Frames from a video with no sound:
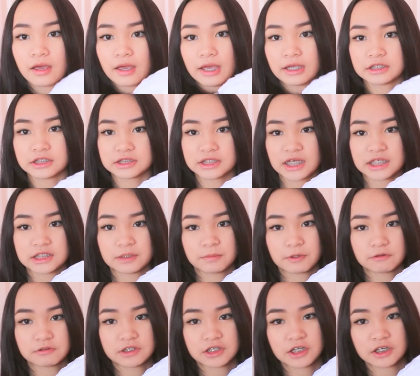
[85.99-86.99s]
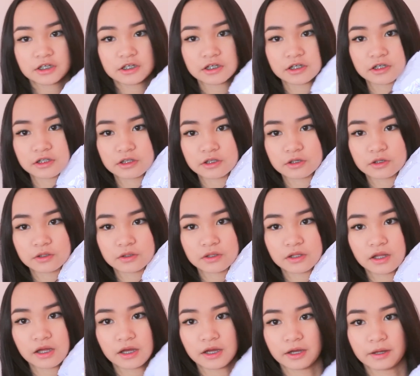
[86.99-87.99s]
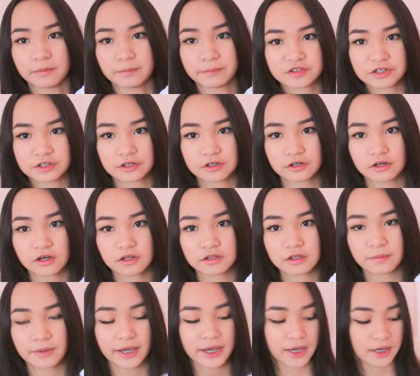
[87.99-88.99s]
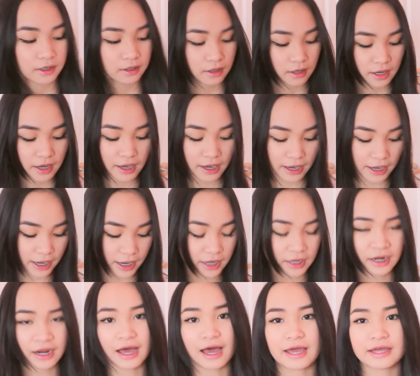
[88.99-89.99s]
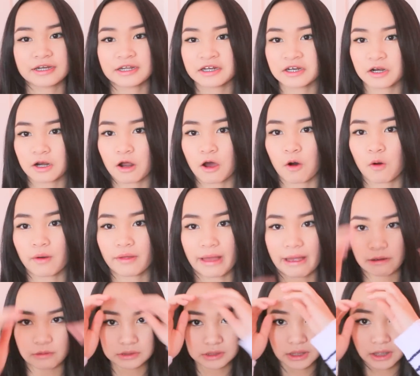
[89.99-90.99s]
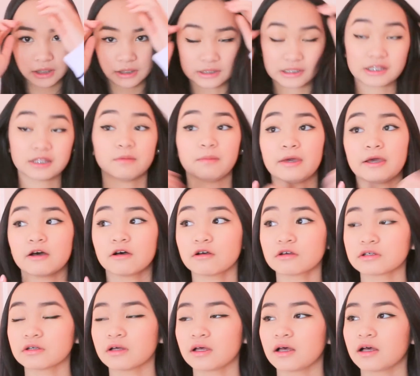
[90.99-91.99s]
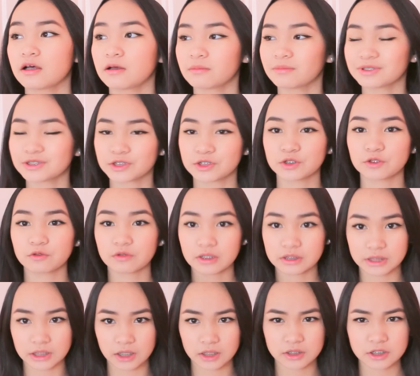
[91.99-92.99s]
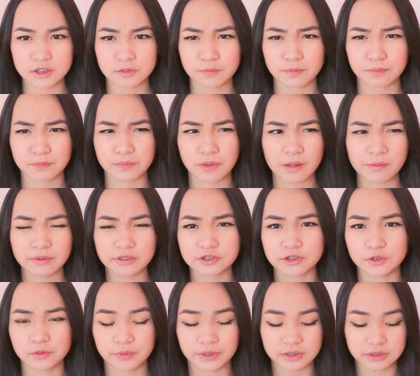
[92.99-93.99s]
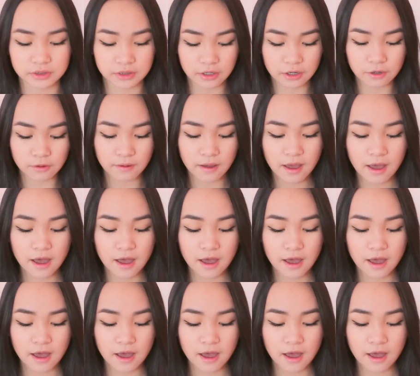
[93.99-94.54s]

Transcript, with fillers: it just has the Beauteque little um, sticker on the bag, and I didn't know I was getting this in the mail um, soon because I got this probably two weeks ago,